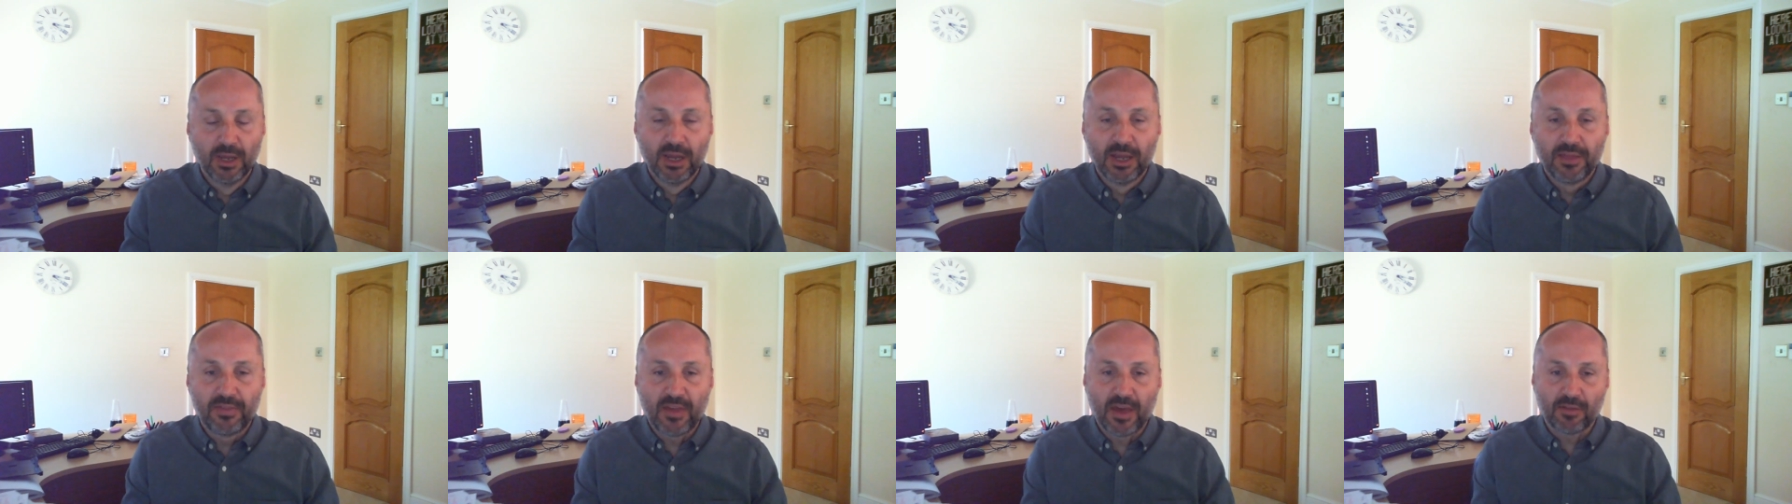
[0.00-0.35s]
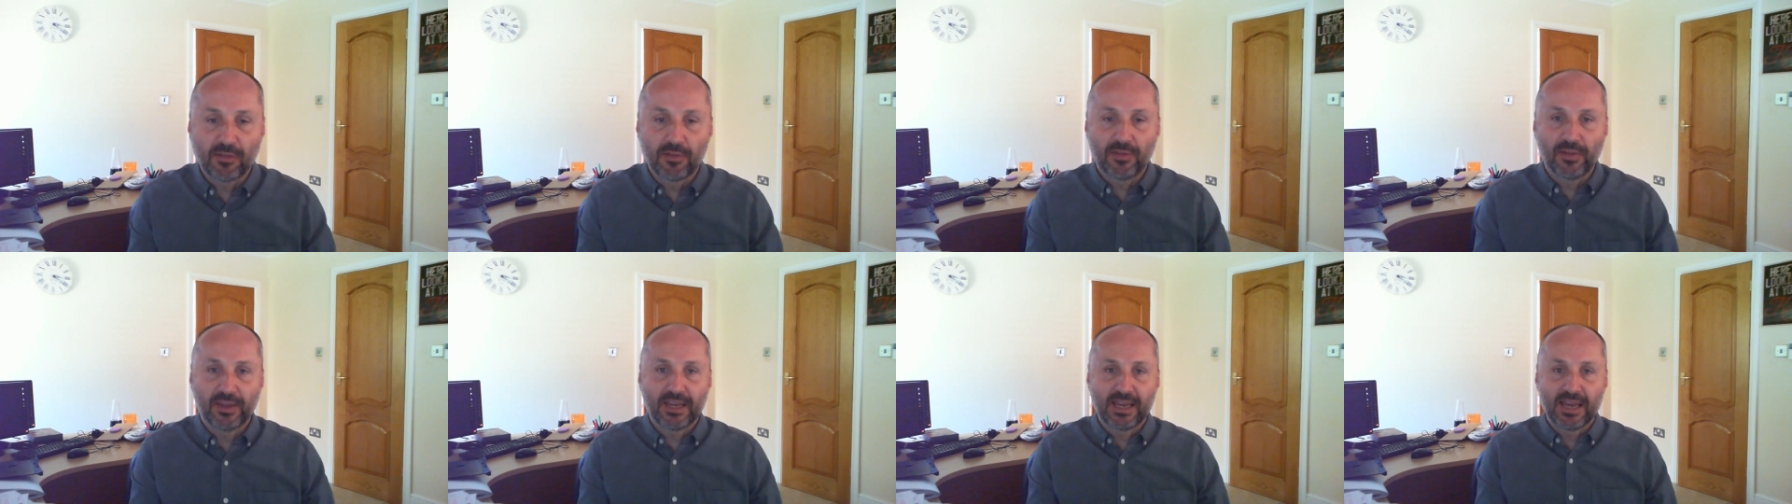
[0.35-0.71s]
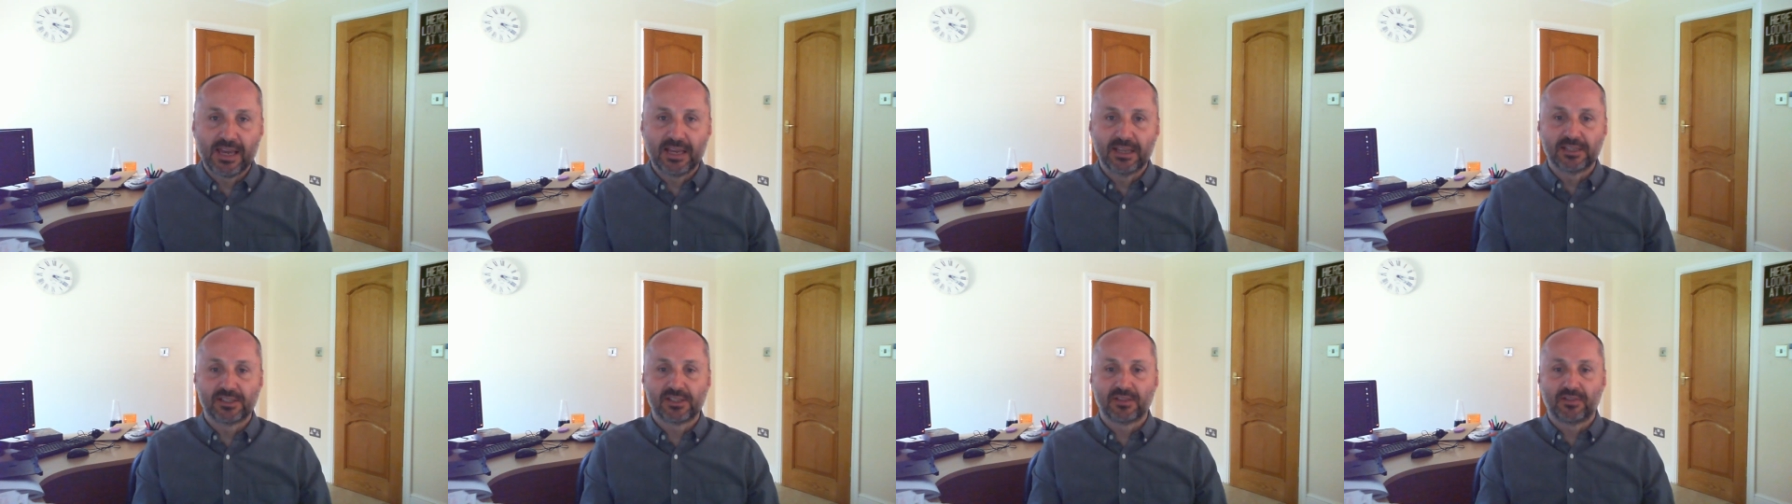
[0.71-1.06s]
The other thing
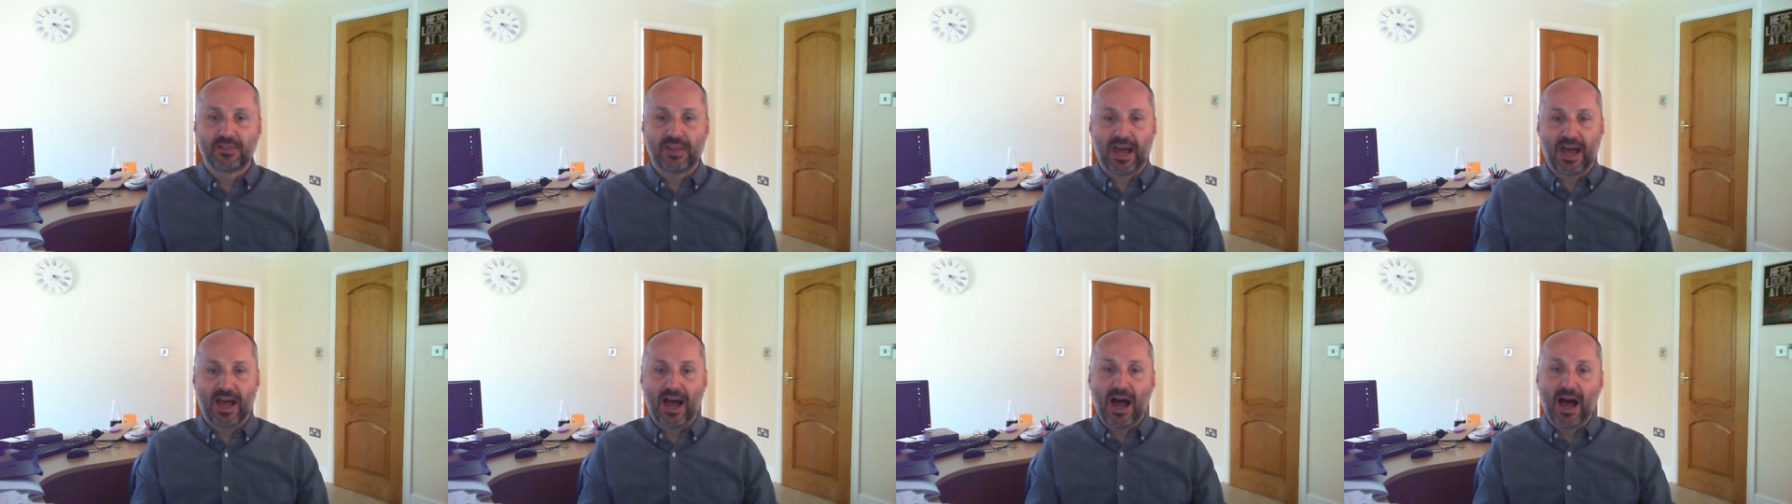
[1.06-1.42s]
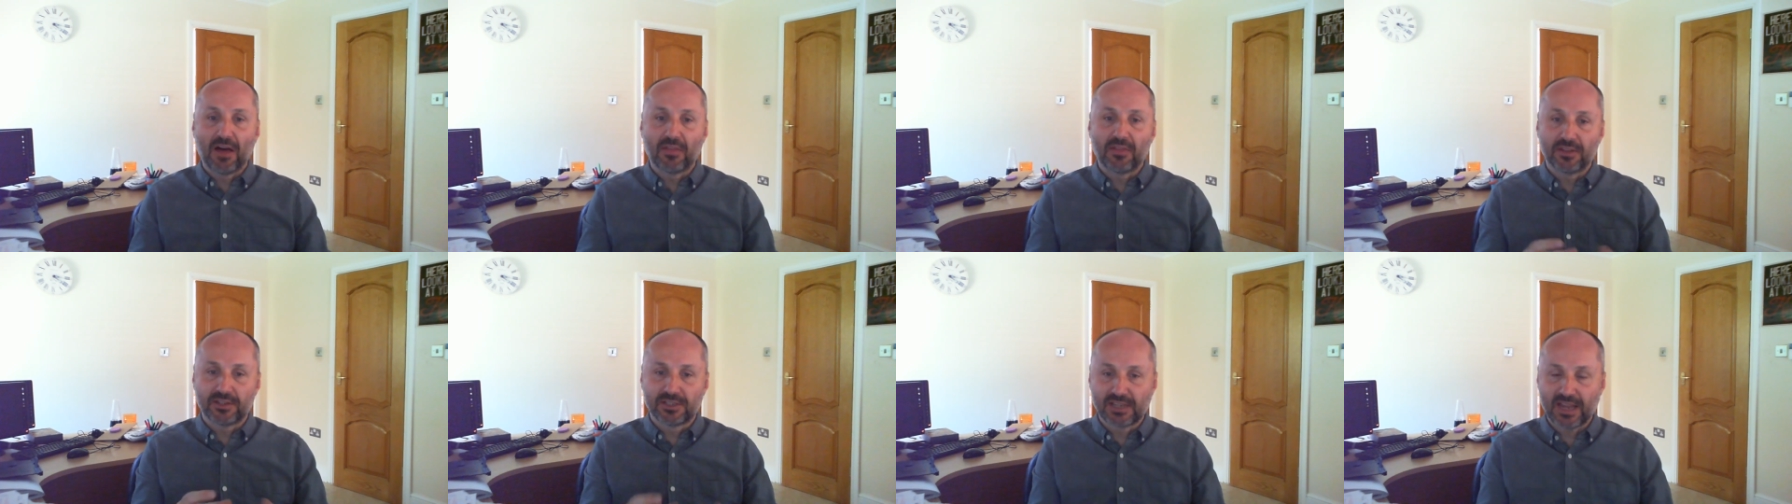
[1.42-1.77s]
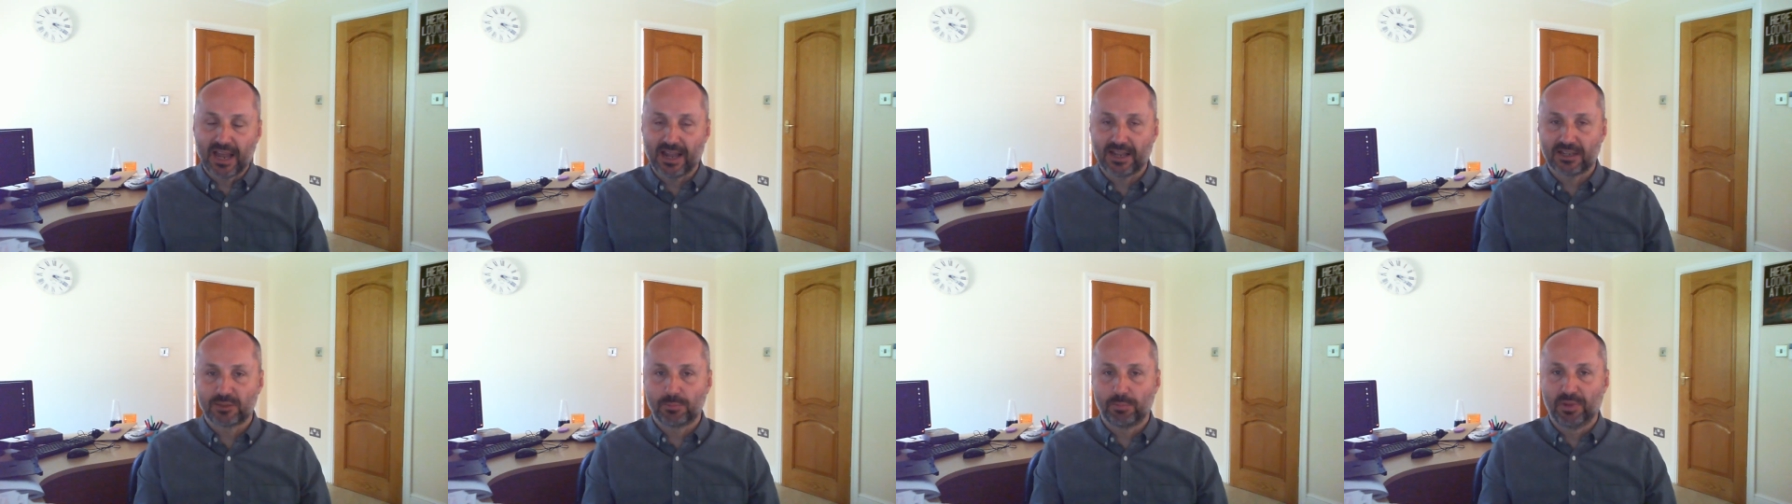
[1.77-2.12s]
is that other
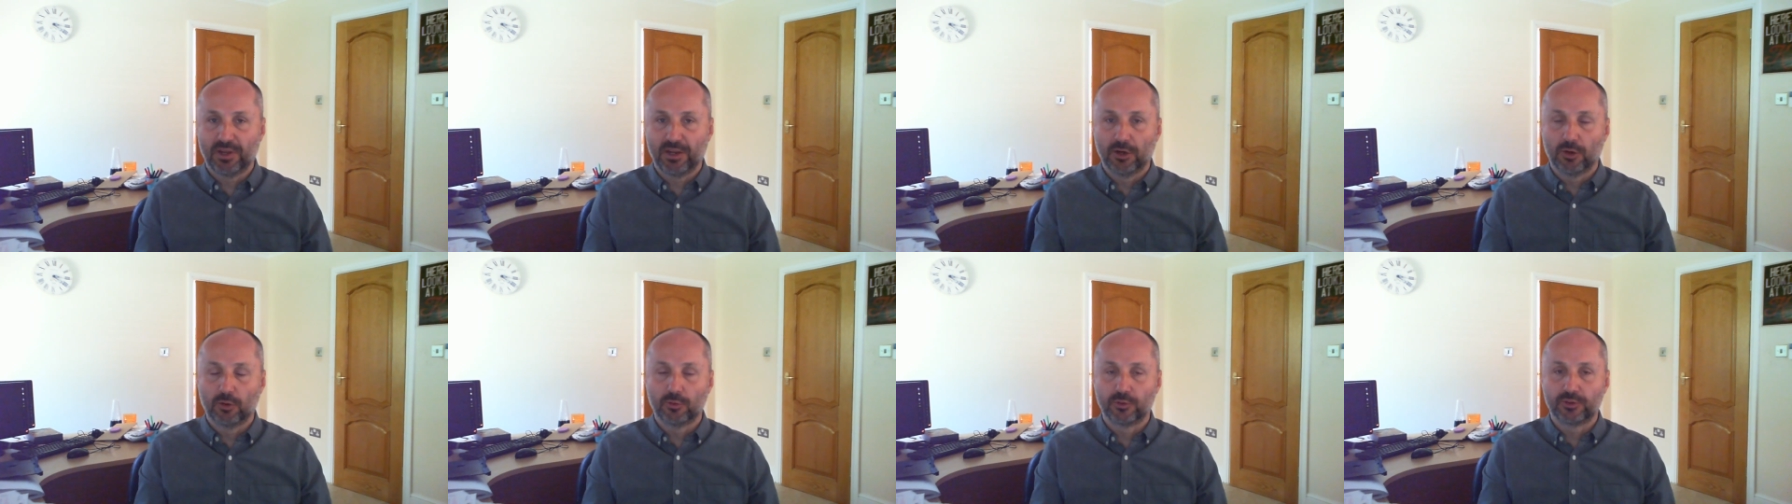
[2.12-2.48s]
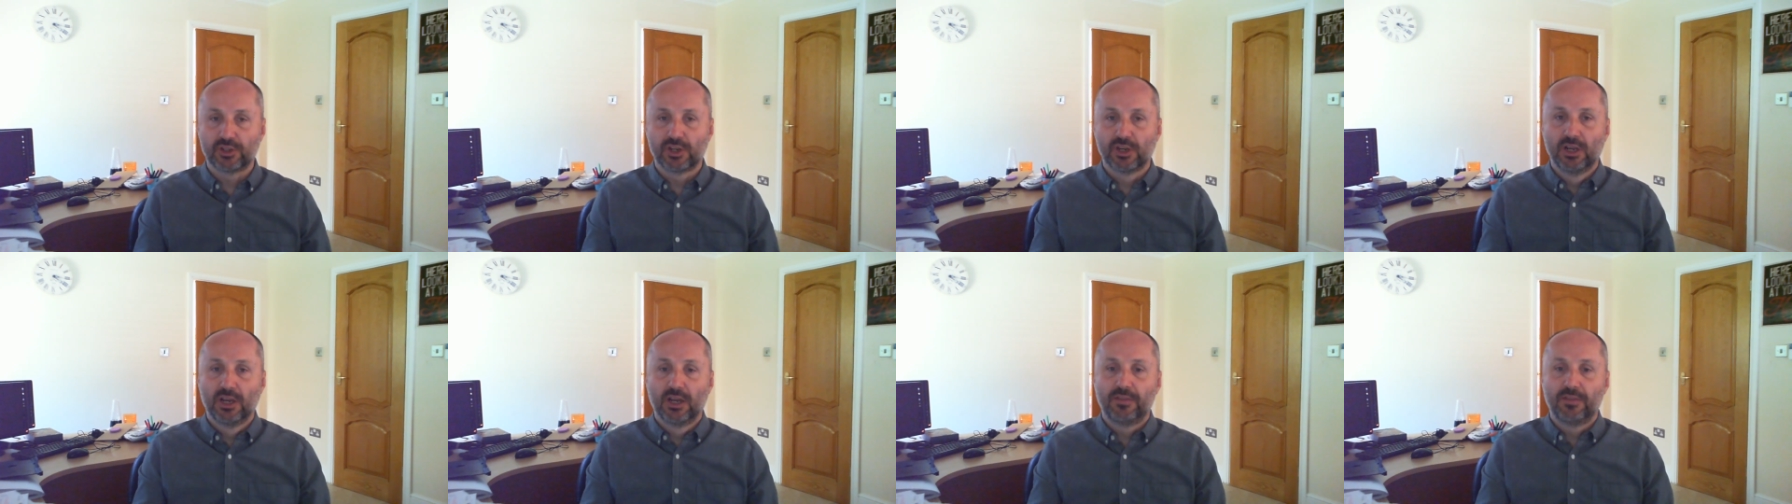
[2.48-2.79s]
tax bills,